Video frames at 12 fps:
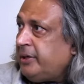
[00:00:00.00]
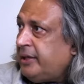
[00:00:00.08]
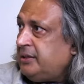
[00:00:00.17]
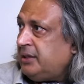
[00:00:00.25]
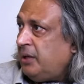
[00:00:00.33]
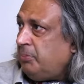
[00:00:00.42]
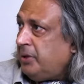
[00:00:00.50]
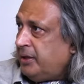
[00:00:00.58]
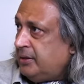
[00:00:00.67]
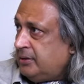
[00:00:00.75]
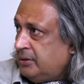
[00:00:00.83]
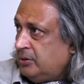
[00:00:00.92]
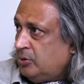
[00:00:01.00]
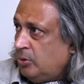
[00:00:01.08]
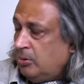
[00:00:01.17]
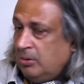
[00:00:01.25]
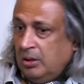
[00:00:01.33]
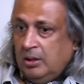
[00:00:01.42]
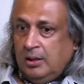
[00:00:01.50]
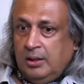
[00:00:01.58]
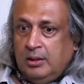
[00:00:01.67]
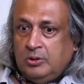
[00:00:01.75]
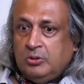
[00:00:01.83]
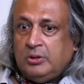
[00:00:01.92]
but ISKP is.
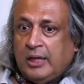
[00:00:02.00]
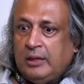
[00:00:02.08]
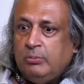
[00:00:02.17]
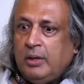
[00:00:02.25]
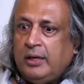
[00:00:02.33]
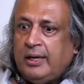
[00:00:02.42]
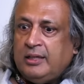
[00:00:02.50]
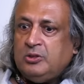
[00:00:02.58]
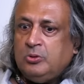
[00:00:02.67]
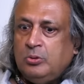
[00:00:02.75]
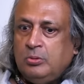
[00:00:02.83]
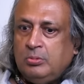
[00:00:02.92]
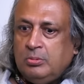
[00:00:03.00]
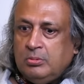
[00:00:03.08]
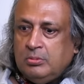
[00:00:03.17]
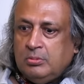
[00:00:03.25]
So Taliban has to